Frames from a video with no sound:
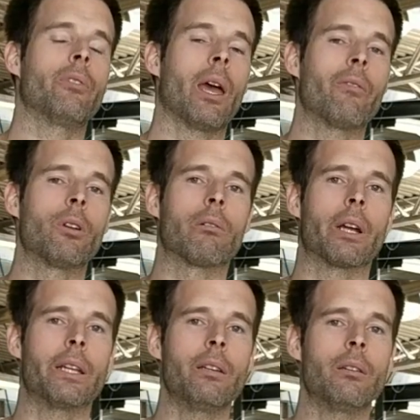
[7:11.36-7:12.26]
if you haven't
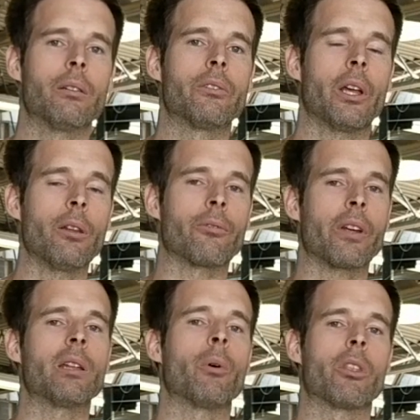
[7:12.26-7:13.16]
already, tell a
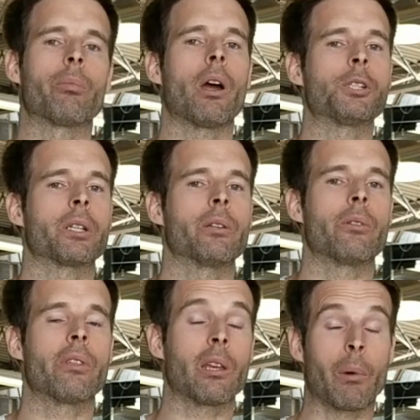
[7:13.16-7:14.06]
friend about the project who
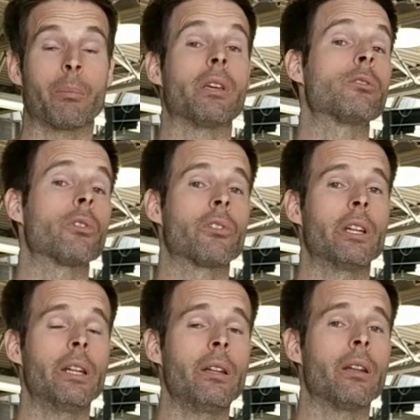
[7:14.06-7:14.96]
you think might be
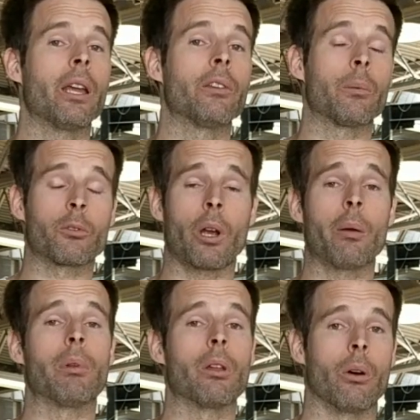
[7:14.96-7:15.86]
interested in it, and
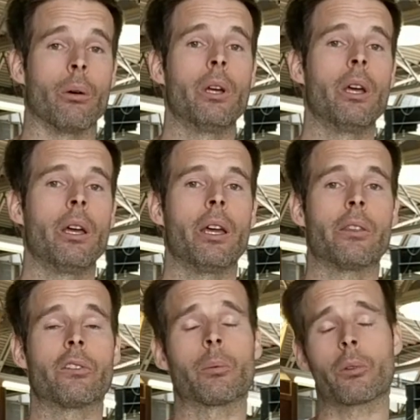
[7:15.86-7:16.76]
subscribe below.
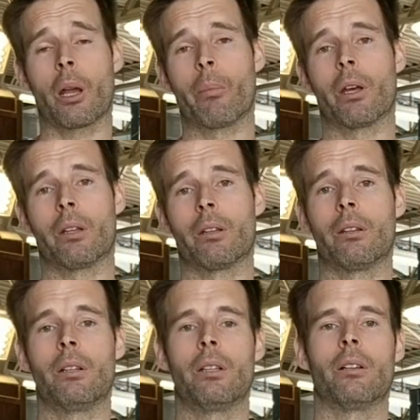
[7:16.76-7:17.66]
Hit the subscribe button,
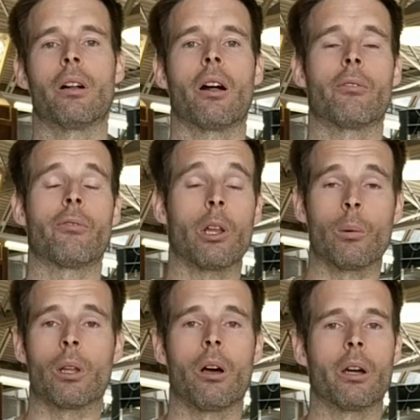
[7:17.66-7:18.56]
follow
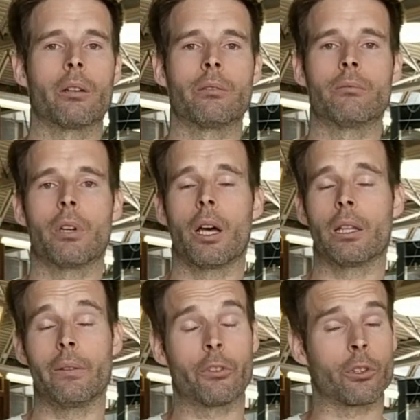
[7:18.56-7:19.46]
along,
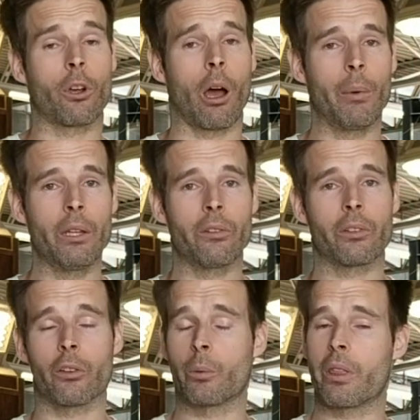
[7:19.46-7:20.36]
leave us your comments,
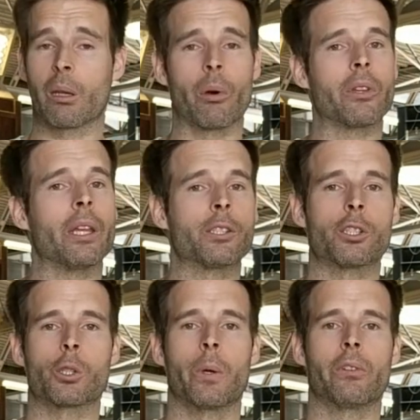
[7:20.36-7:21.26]
tell us what you think about the
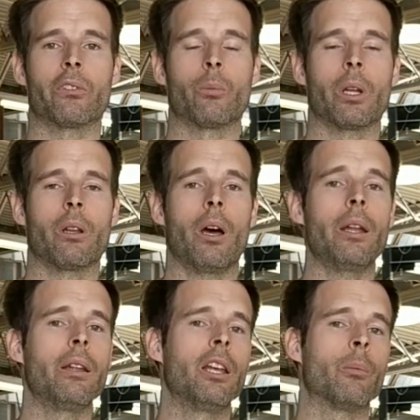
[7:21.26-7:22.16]
engine choices and
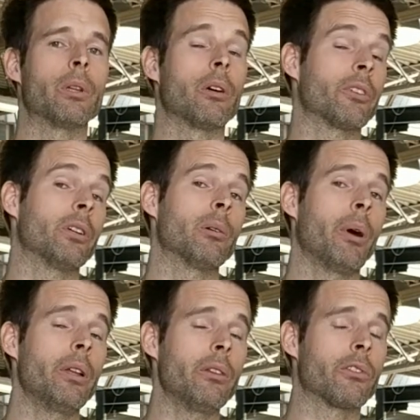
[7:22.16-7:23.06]
whatnot. We'd love to hear
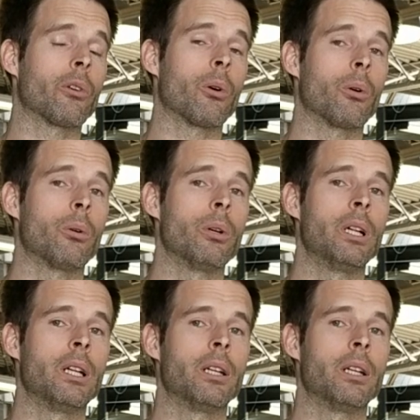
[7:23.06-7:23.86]
about it. So